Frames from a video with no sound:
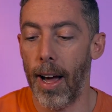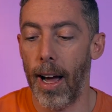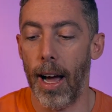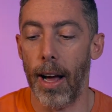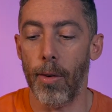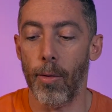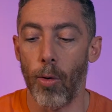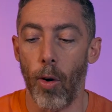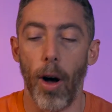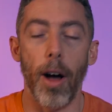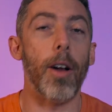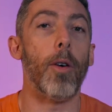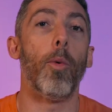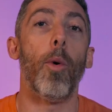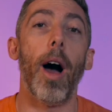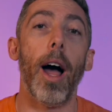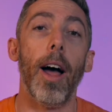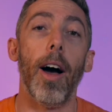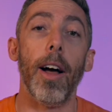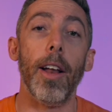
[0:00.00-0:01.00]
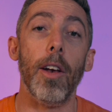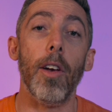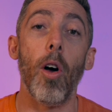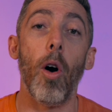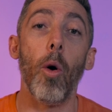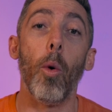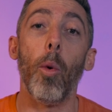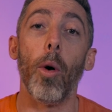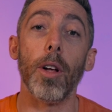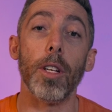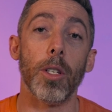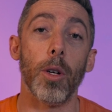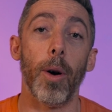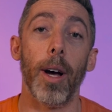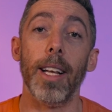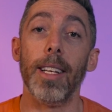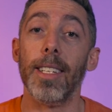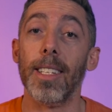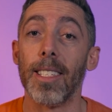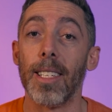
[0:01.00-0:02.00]
and right away I know what to
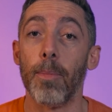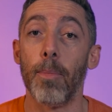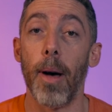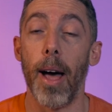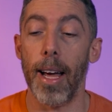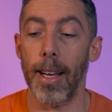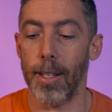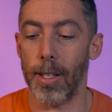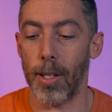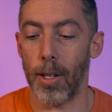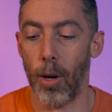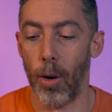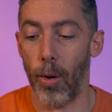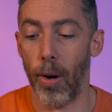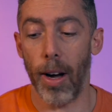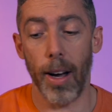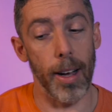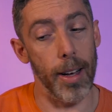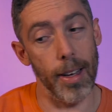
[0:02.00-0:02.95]
anticipate. So